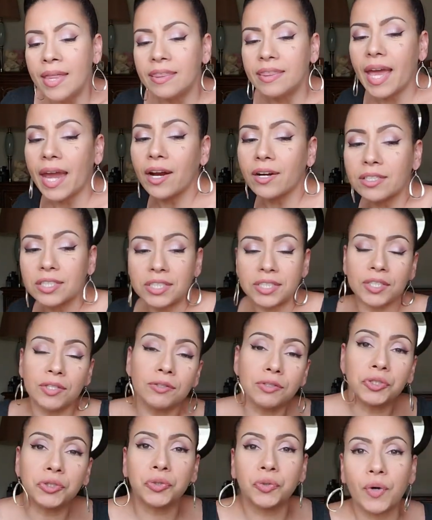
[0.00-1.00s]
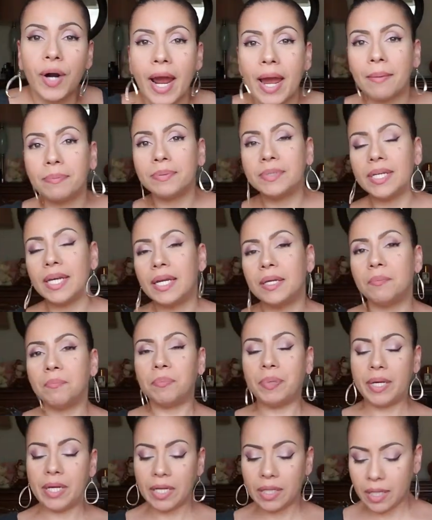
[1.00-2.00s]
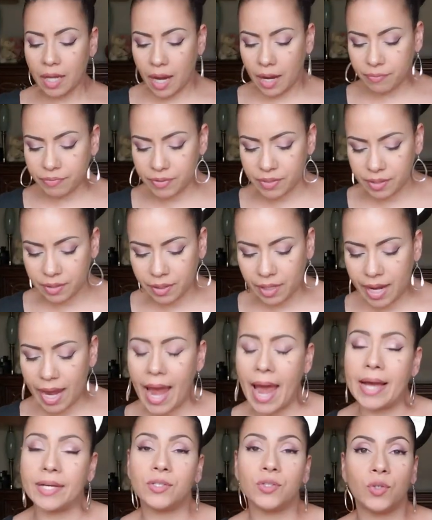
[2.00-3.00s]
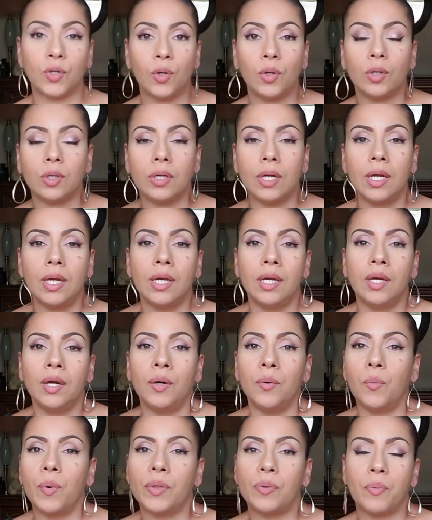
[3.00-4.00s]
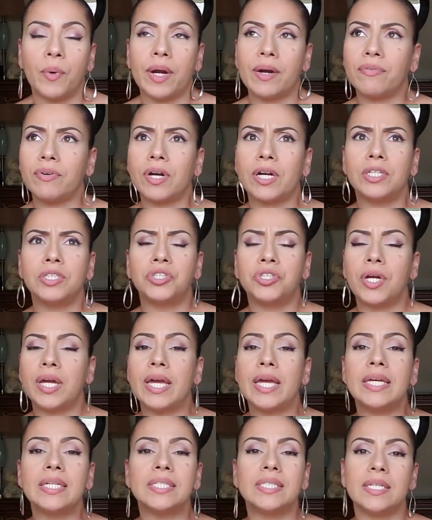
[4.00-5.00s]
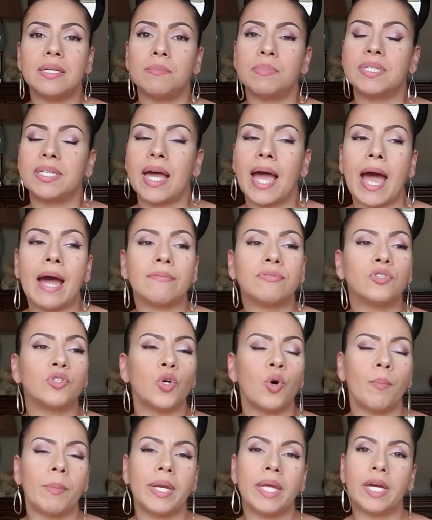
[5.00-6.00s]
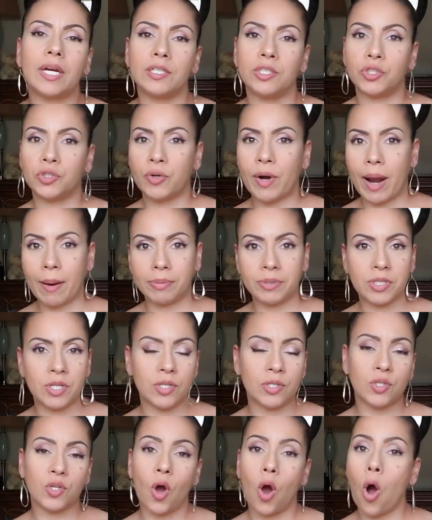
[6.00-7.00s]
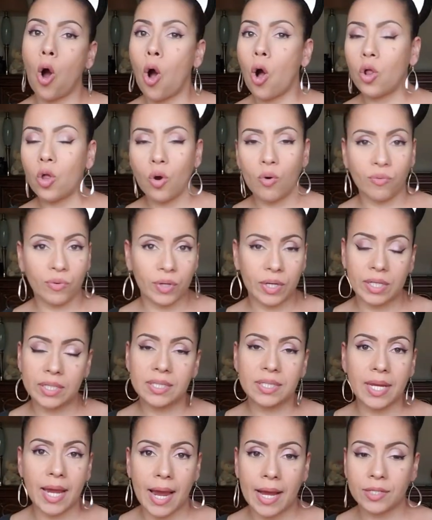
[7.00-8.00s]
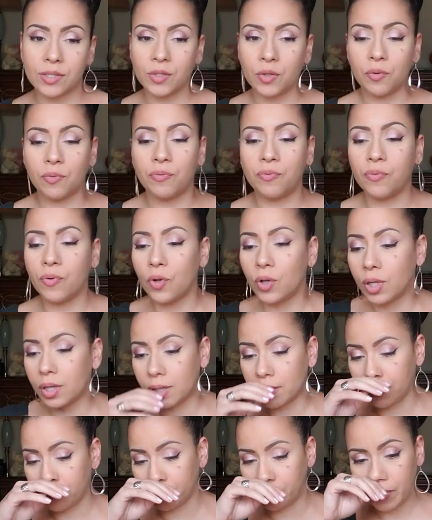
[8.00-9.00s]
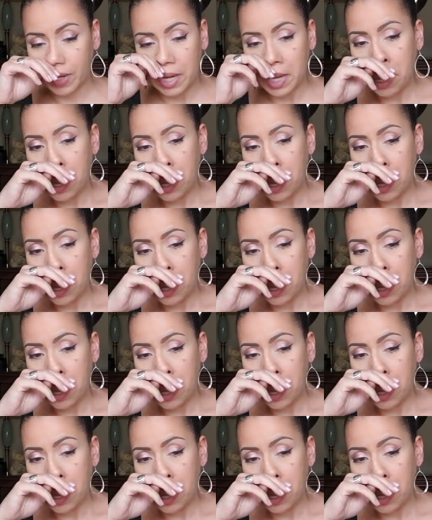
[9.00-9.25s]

they are still trapped in Pilaf's castle with whatever... He seems to have so many contraptions all over his castle full of